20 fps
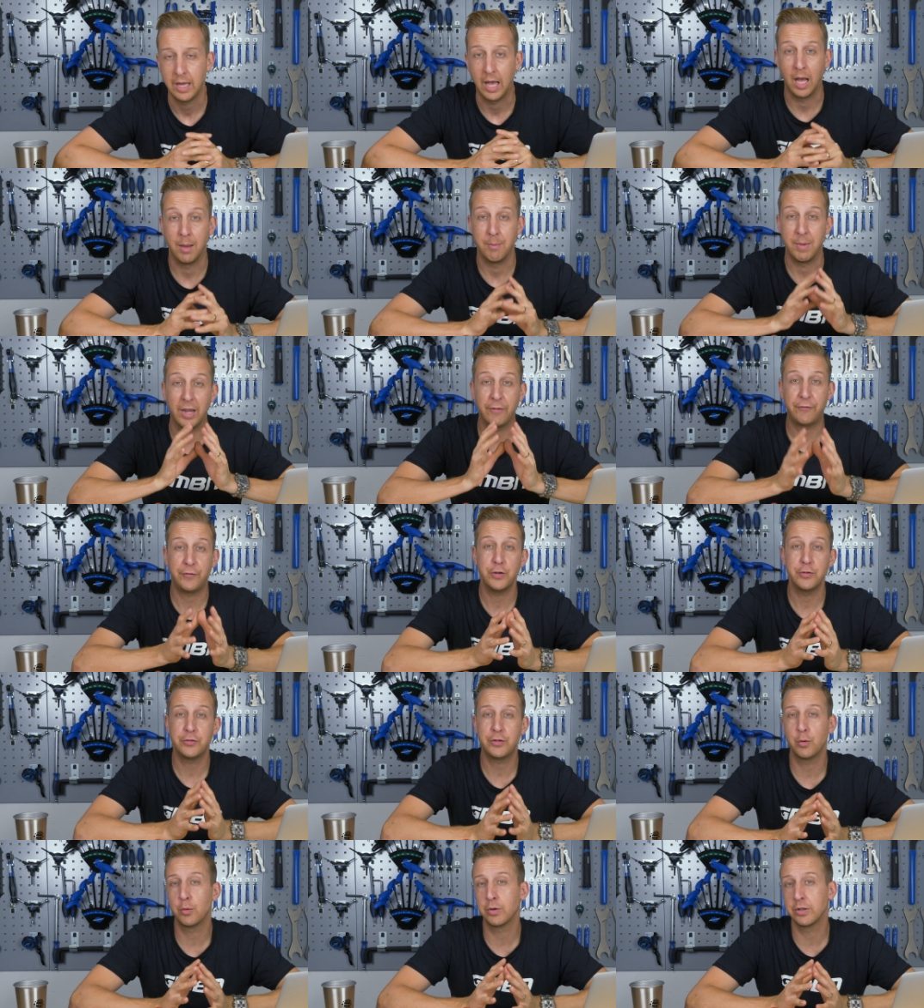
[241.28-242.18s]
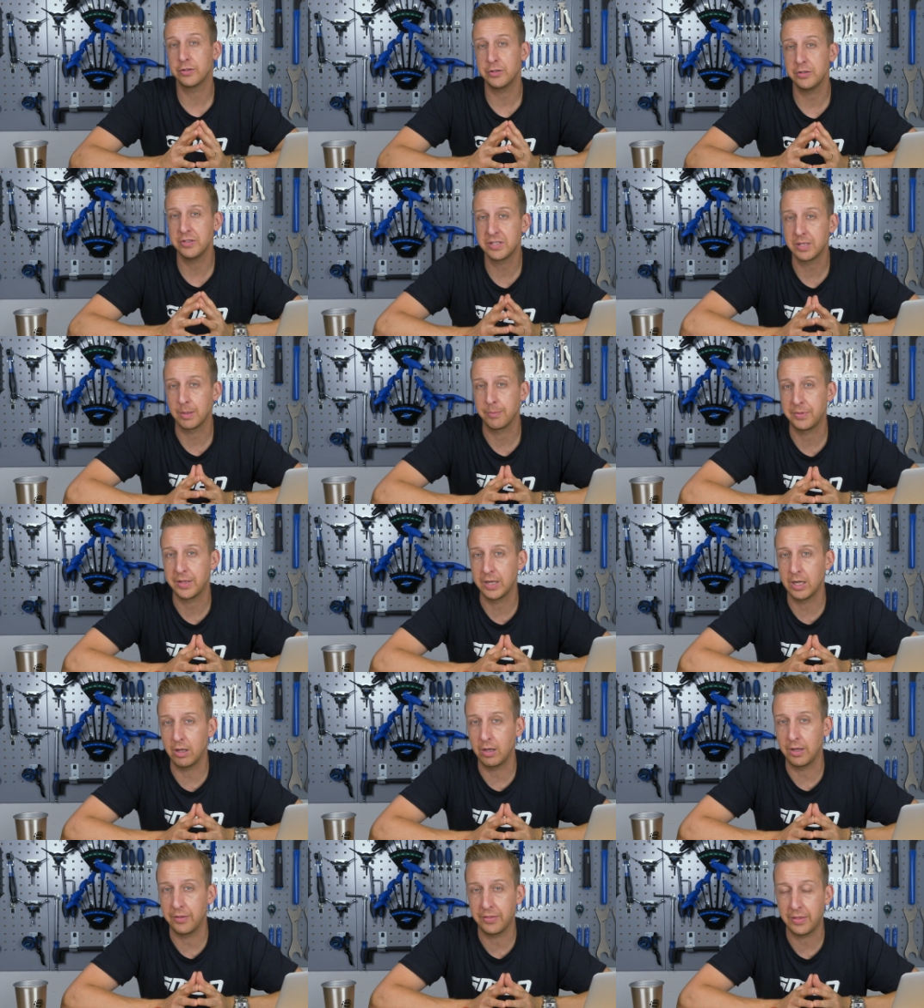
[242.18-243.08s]
If you do want to do something
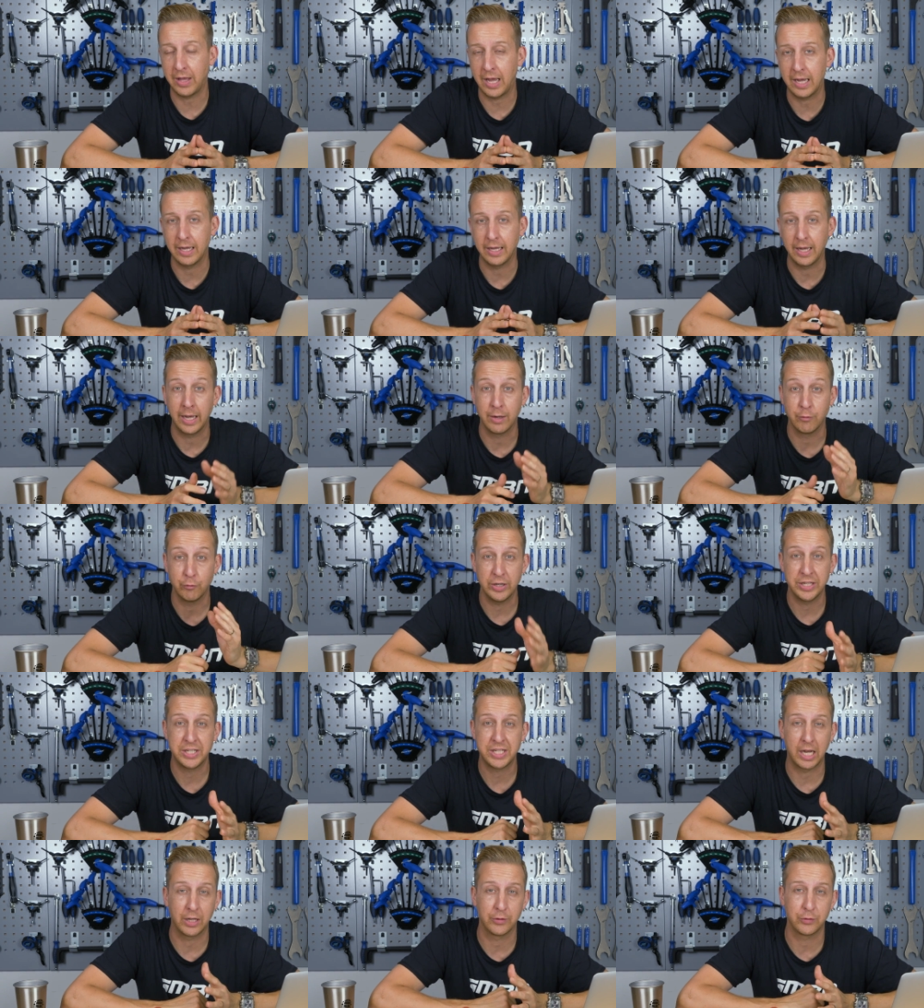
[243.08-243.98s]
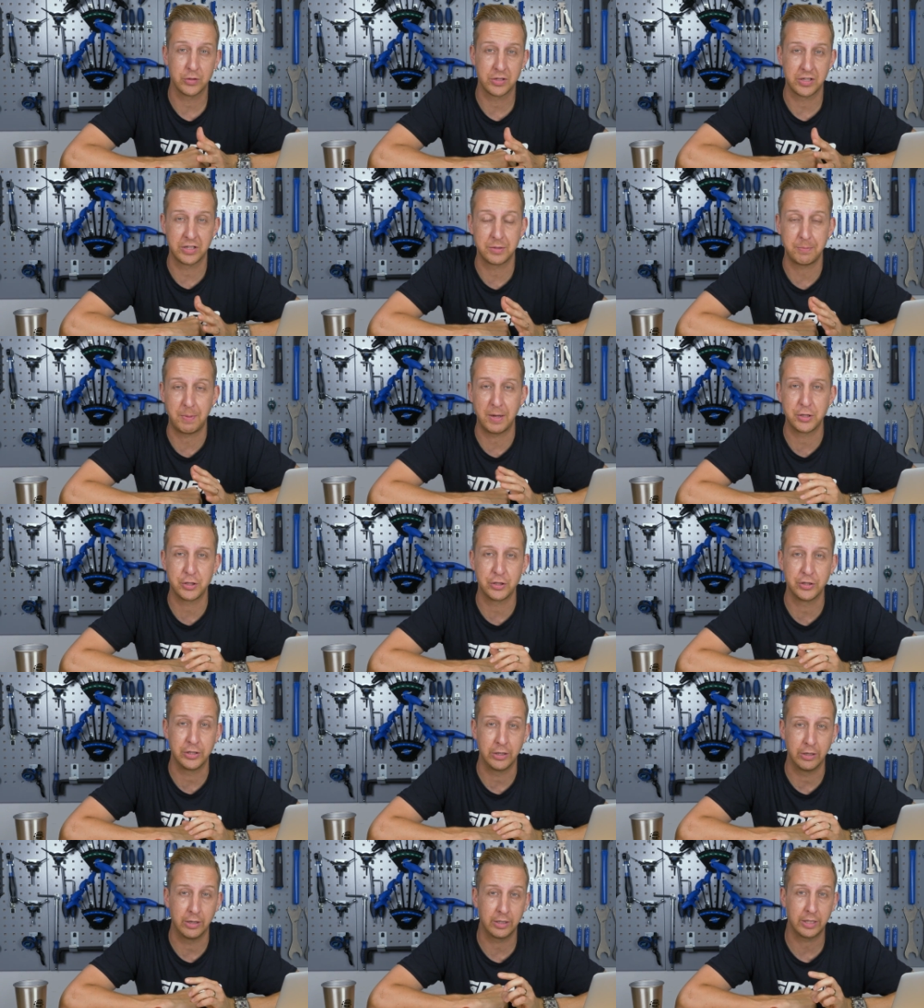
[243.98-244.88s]
like that and reach out to
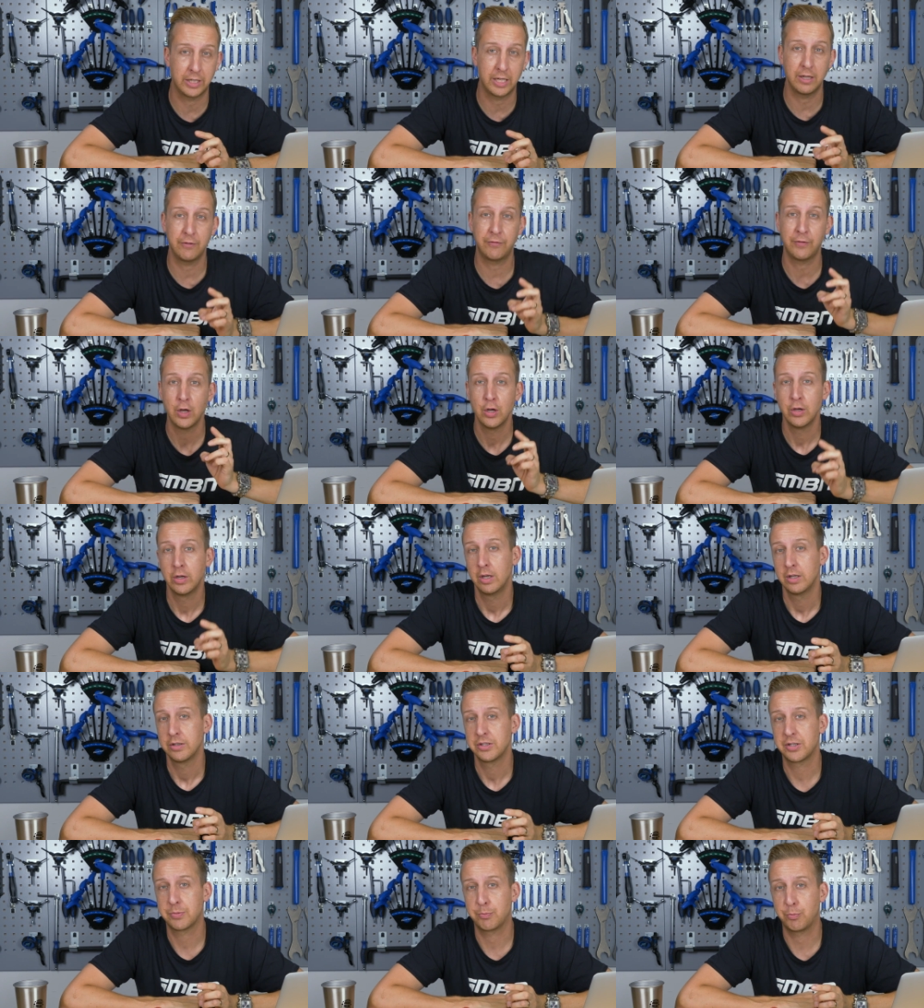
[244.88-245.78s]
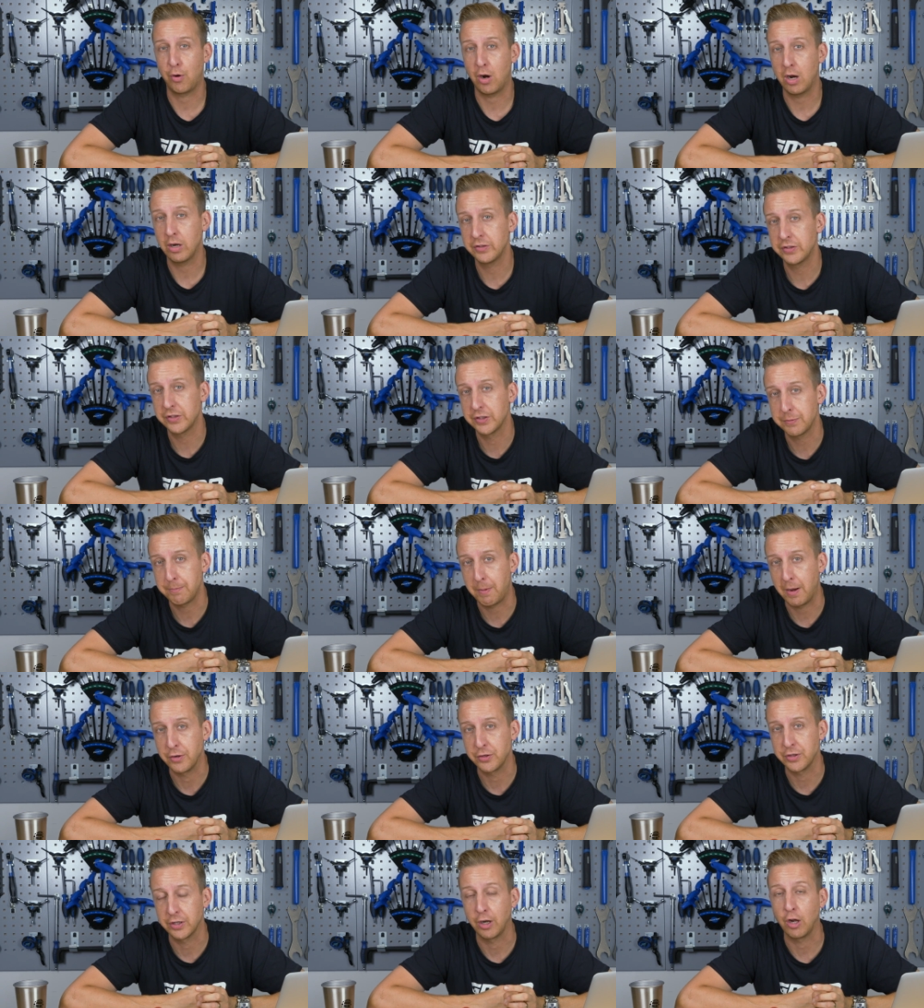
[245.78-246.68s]
Suspension Tune, give Sprung
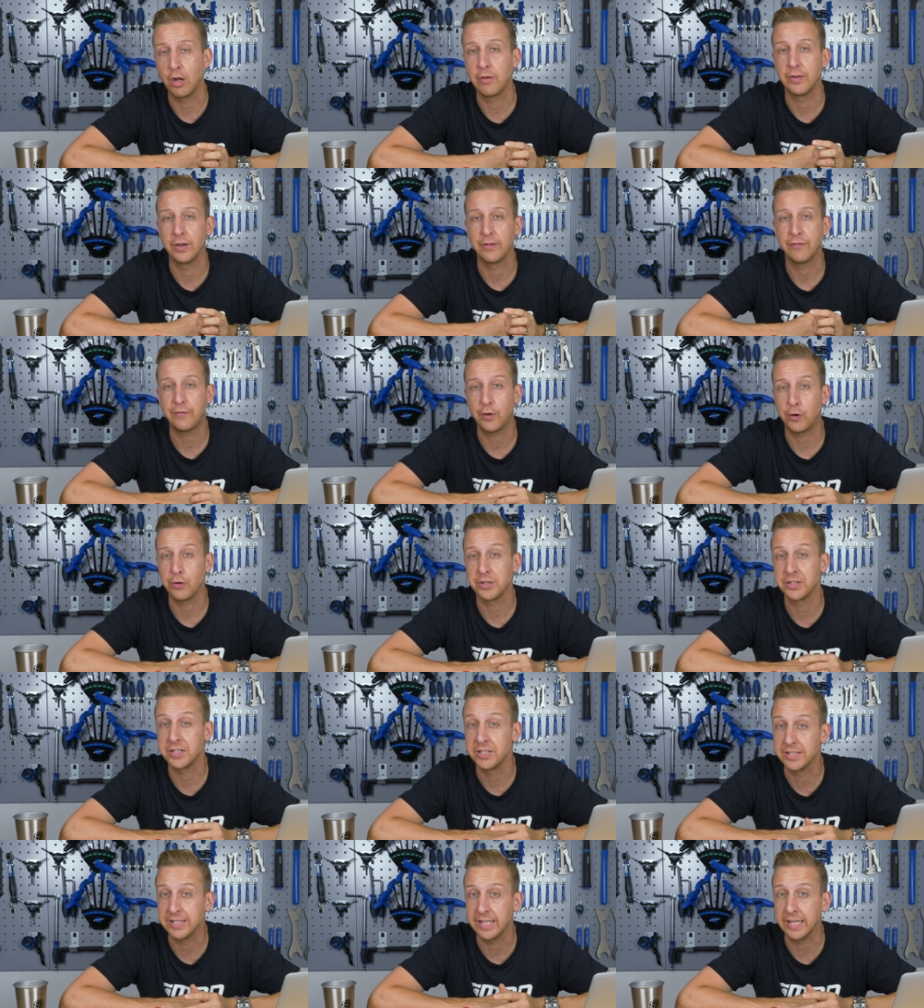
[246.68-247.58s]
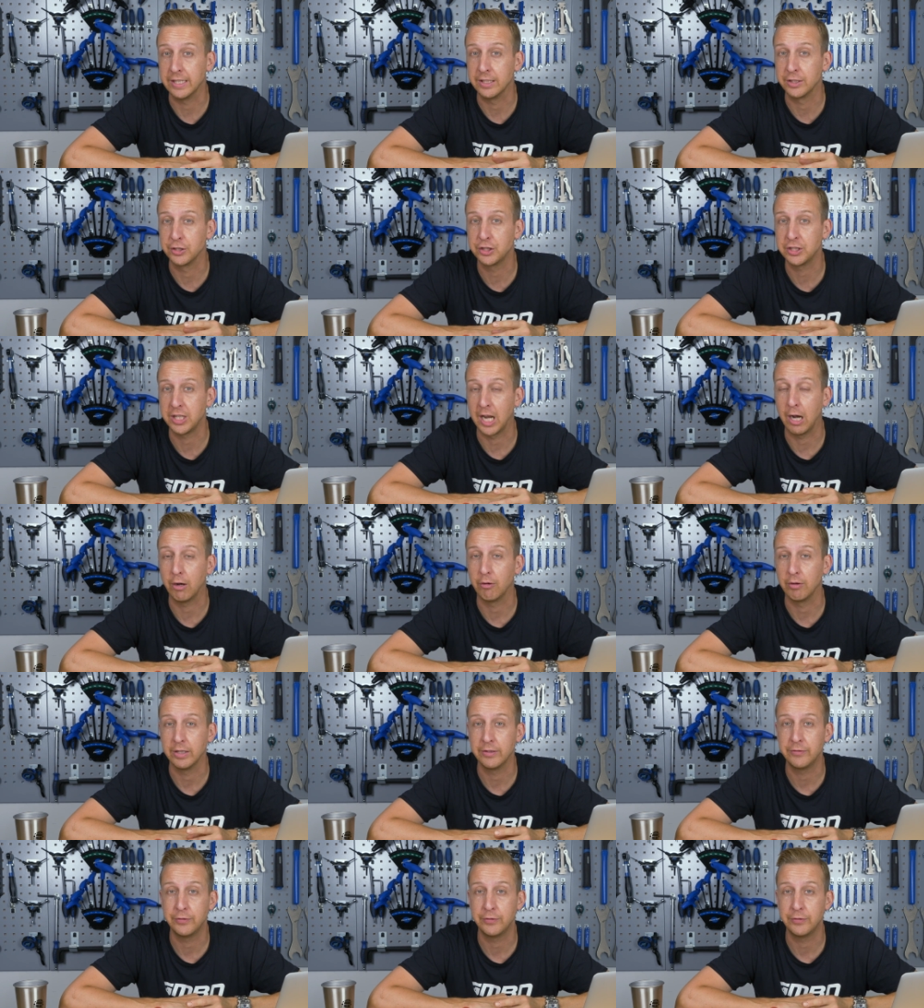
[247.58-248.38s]
Suspension over at the Forest of Dean a shout.